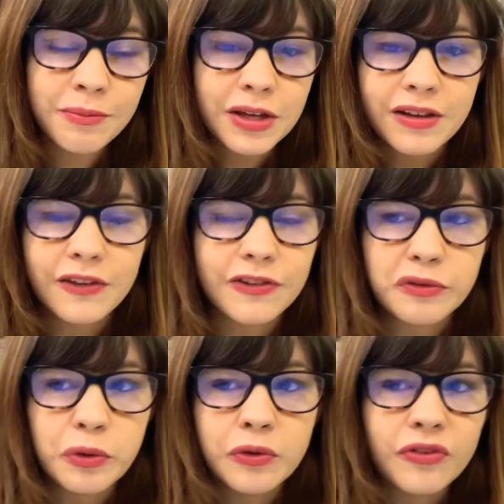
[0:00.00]
unless of
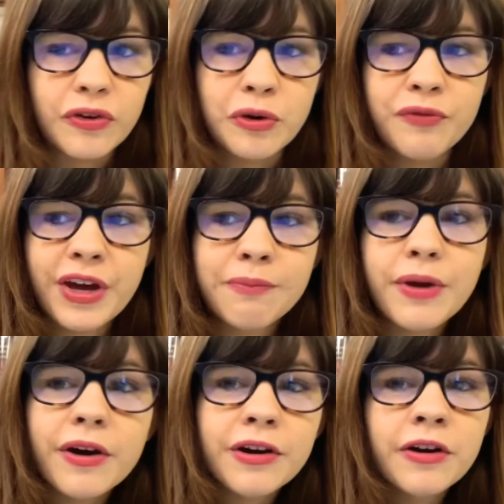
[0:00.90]
course they're a
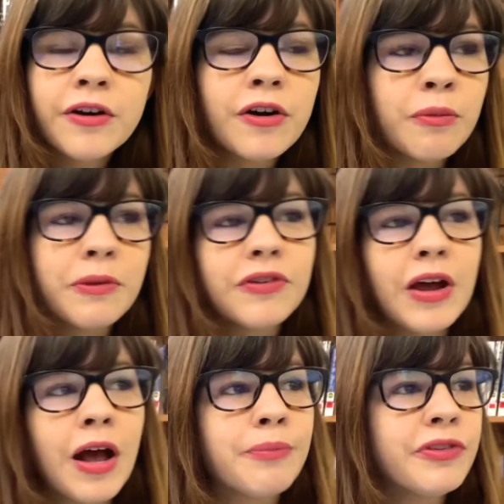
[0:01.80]
vampire or
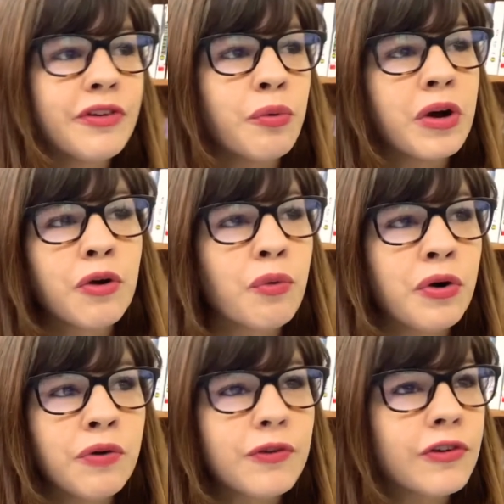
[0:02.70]
perhaps a
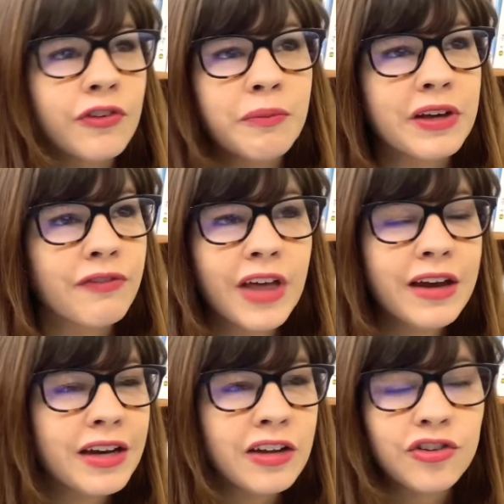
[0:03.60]
werewolf or something of
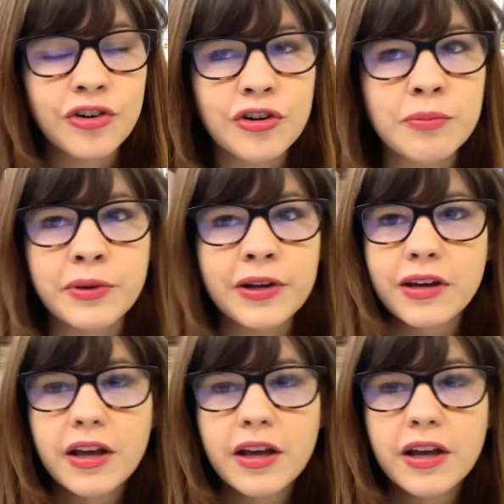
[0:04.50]
that nature, but